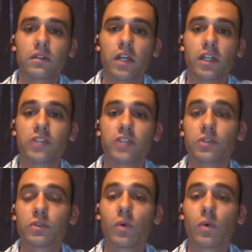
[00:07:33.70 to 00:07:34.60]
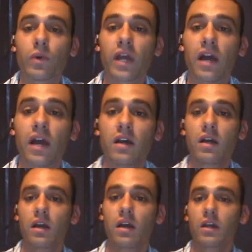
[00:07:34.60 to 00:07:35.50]
unless you scored
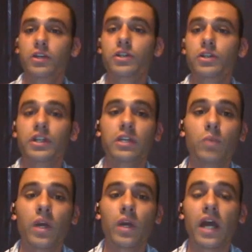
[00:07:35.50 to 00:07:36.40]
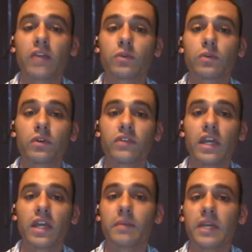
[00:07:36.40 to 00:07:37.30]
good in one high school
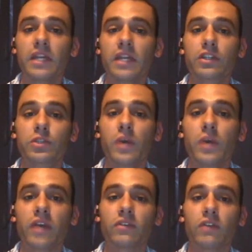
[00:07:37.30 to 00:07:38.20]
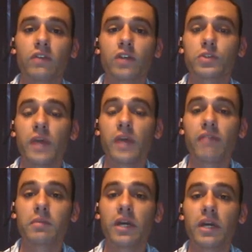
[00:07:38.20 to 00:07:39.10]
exam. In the U.S., as long as you have
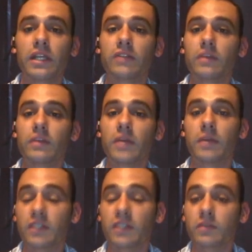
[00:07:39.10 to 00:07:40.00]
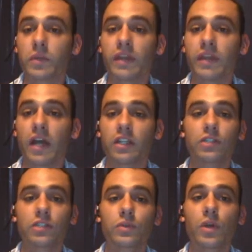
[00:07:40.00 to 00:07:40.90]
the money, and sometimes even without it,
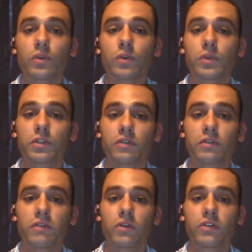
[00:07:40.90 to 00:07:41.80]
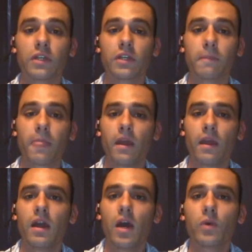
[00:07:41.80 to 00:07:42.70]
you can go to a university.
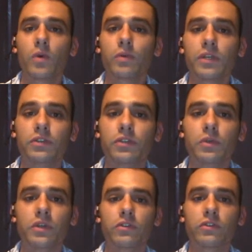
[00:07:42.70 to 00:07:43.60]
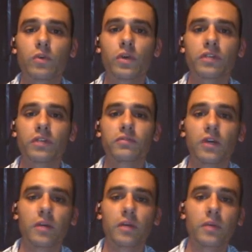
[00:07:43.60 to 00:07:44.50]
I want to read to you a story
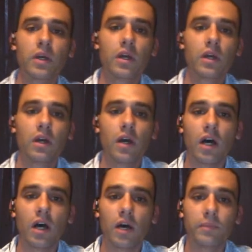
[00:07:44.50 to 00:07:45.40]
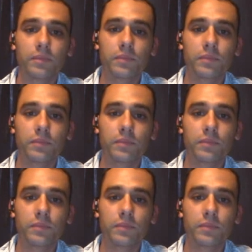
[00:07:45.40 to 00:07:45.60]
from a